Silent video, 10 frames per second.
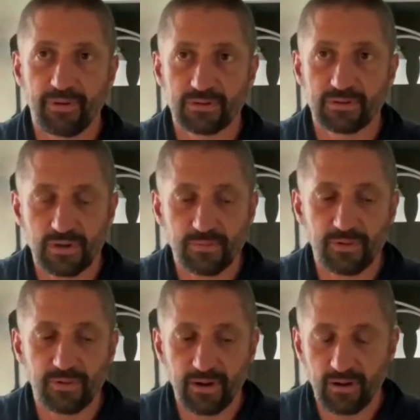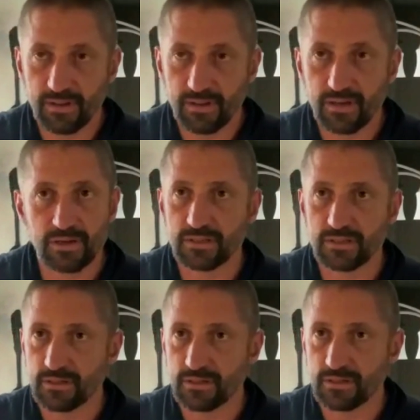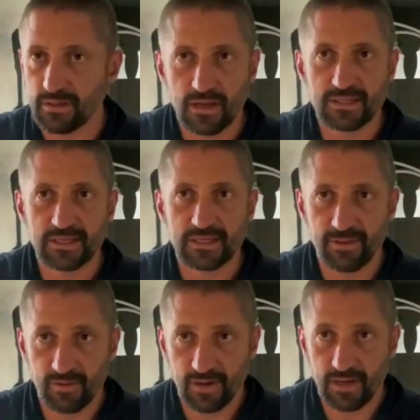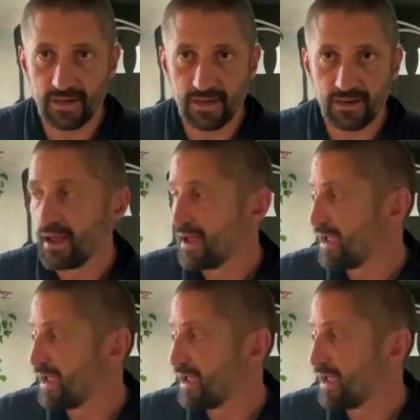So we're going to prepare all the ingredients, all the sauces, everything ready.